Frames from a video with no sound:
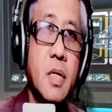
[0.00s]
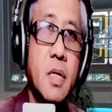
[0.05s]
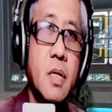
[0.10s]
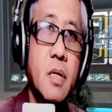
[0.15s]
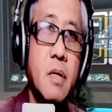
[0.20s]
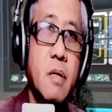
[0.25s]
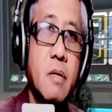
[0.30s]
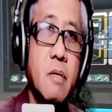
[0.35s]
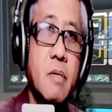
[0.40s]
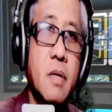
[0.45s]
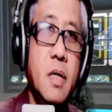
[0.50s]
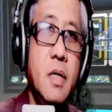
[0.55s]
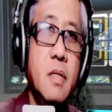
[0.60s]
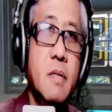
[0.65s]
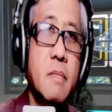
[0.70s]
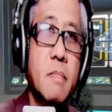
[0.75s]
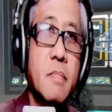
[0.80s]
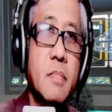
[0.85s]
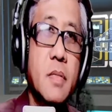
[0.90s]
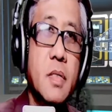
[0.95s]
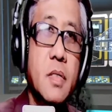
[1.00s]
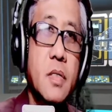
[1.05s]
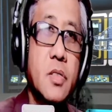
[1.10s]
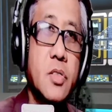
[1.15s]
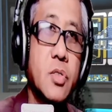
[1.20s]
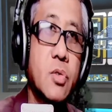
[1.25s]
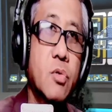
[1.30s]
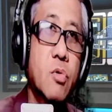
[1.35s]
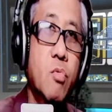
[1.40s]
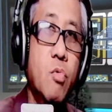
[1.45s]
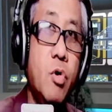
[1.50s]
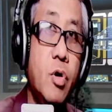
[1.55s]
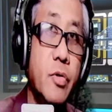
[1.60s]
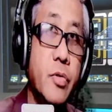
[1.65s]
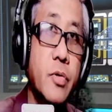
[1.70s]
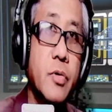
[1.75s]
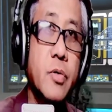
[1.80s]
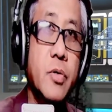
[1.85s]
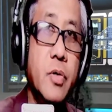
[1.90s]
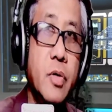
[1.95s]
Alright, so
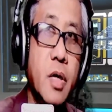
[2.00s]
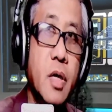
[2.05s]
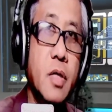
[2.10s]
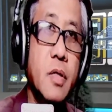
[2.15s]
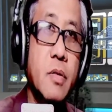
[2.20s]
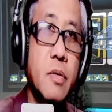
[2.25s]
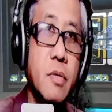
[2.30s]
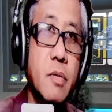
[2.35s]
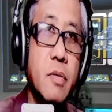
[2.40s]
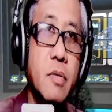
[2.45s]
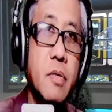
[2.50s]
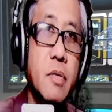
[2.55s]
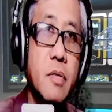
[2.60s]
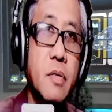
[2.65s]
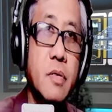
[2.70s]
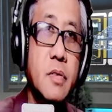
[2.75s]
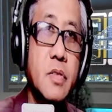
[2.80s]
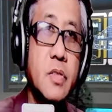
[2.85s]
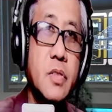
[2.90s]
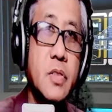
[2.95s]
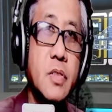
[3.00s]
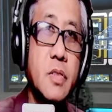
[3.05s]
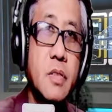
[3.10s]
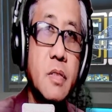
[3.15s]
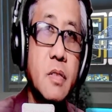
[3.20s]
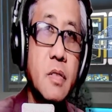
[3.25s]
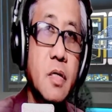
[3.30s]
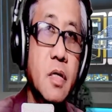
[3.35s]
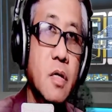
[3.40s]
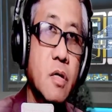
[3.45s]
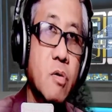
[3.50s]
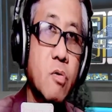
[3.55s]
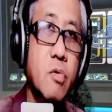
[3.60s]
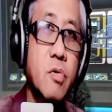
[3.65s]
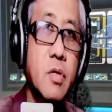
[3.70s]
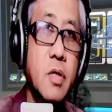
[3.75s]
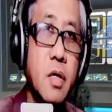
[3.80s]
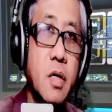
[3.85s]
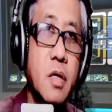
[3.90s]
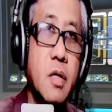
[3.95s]
water enters the root
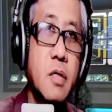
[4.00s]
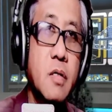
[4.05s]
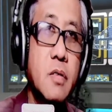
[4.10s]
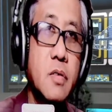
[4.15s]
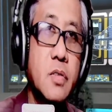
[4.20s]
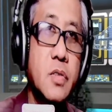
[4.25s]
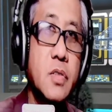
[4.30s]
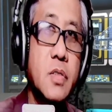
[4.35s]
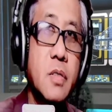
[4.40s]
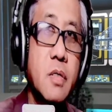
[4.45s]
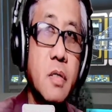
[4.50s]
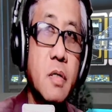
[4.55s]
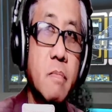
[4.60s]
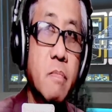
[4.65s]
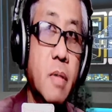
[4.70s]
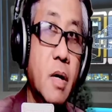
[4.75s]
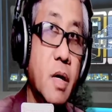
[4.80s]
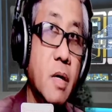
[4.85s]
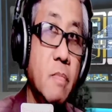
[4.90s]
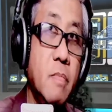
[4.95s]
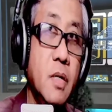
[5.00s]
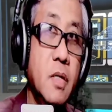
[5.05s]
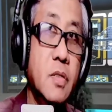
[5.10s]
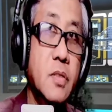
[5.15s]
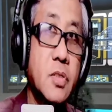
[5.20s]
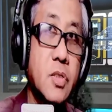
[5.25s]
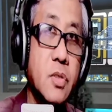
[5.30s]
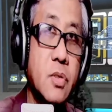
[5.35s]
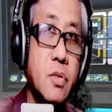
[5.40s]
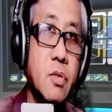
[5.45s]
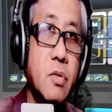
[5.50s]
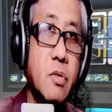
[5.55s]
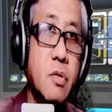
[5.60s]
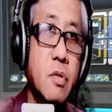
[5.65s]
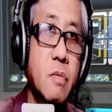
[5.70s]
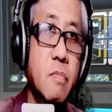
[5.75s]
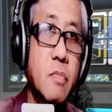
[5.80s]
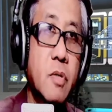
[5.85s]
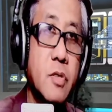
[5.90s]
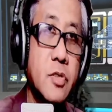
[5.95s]
hairs by means
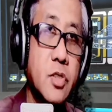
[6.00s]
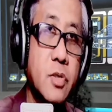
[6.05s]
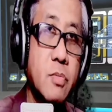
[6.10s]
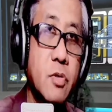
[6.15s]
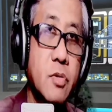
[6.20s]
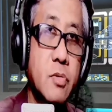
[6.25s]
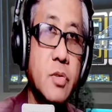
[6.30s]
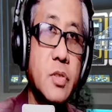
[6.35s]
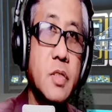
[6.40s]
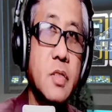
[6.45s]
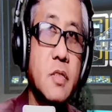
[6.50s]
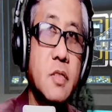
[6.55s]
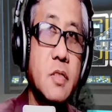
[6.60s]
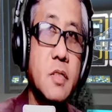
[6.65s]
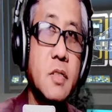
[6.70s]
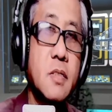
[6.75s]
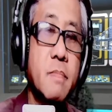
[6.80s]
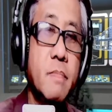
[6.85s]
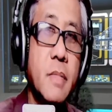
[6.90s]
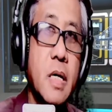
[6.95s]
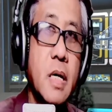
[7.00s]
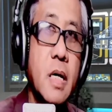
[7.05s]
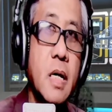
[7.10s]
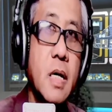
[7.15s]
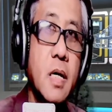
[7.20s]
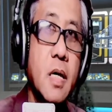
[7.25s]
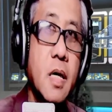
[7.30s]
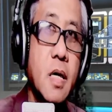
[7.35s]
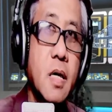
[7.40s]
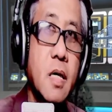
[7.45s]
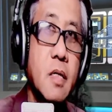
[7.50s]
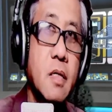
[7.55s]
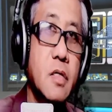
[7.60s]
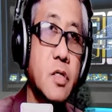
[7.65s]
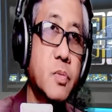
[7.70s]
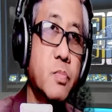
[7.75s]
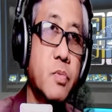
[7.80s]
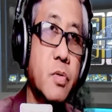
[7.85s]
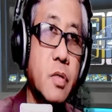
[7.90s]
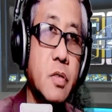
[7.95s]
of osmosis, and
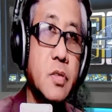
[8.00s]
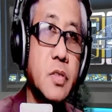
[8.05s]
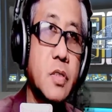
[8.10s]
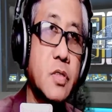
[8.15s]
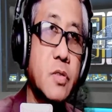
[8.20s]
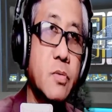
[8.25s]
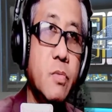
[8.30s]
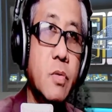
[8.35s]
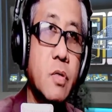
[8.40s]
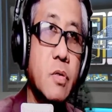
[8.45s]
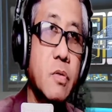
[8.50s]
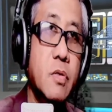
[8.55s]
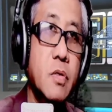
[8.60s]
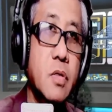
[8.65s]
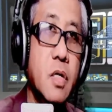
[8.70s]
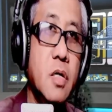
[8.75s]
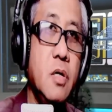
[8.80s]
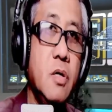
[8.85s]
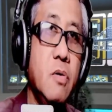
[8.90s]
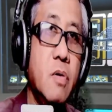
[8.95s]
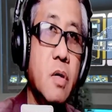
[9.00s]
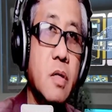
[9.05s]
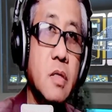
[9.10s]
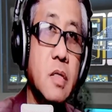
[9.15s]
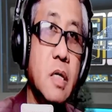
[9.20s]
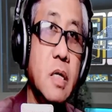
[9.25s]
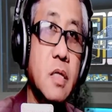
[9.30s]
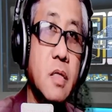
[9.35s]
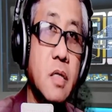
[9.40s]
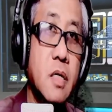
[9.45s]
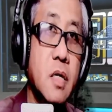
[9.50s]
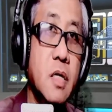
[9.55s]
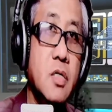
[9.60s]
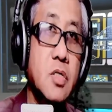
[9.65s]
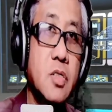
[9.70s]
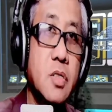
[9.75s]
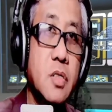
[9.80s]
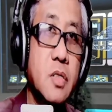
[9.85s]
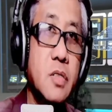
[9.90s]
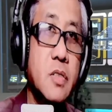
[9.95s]
this process will continue until it
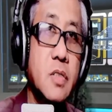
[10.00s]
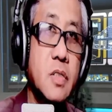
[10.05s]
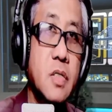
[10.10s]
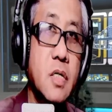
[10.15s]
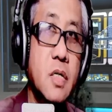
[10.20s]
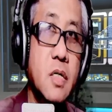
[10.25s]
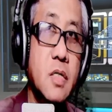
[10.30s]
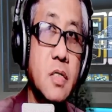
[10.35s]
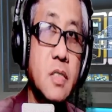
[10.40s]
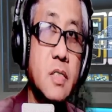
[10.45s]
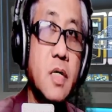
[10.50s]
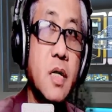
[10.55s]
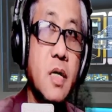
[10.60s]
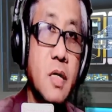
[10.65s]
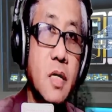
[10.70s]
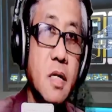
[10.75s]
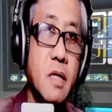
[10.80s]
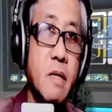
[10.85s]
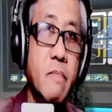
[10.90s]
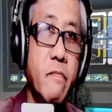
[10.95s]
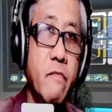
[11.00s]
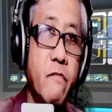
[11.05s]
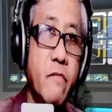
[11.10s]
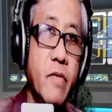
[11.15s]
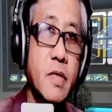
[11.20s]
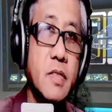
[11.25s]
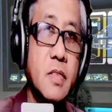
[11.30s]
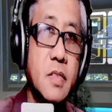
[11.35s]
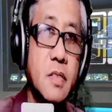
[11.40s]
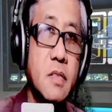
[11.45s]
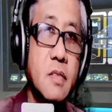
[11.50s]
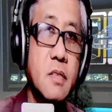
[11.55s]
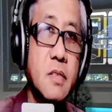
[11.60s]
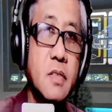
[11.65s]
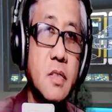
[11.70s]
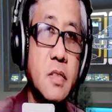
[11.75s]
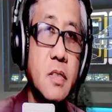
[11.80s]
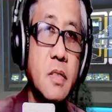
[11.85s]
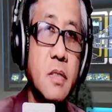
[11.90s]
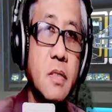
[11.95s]
reaches the xylem vessels.